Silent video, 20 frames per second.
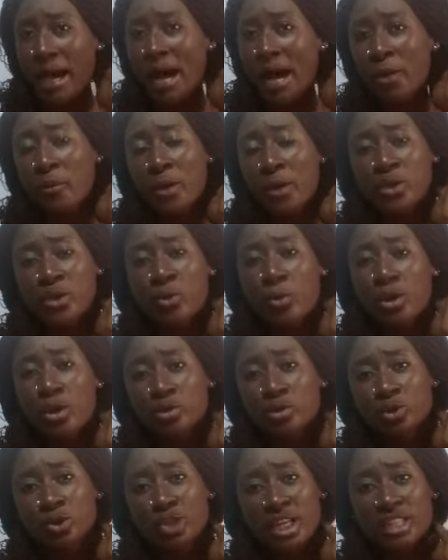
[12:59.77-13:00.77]
and when you want
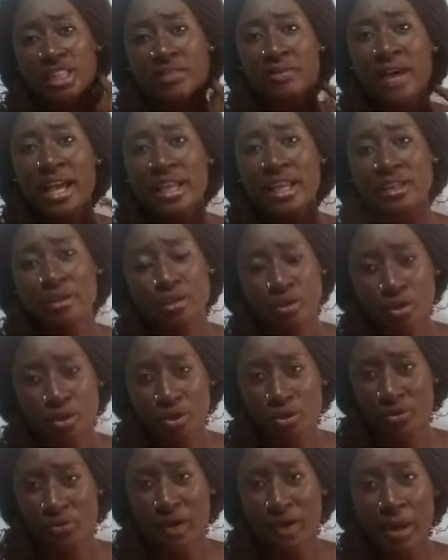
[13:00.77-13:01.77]
to transfer it to
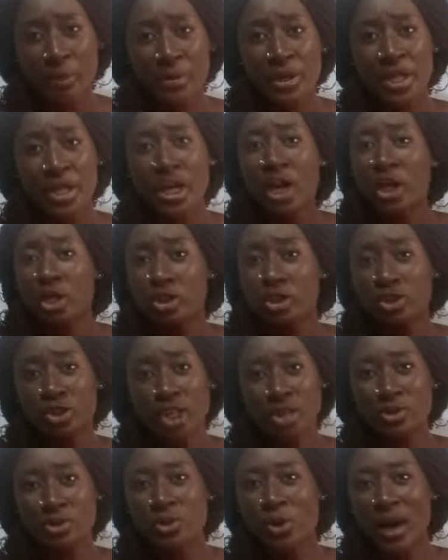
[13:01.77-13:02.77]
your fabric, you
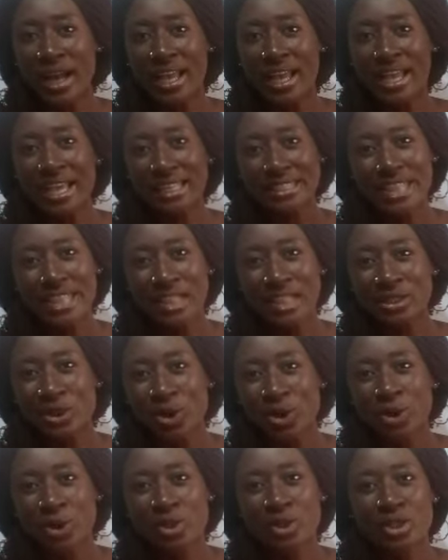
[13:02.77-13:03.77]
just go ahead and
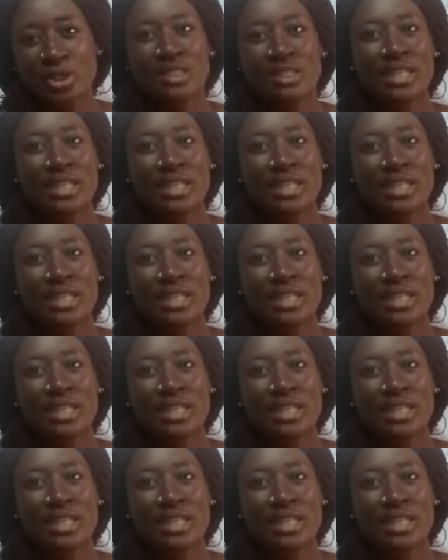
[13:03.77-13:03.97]
close your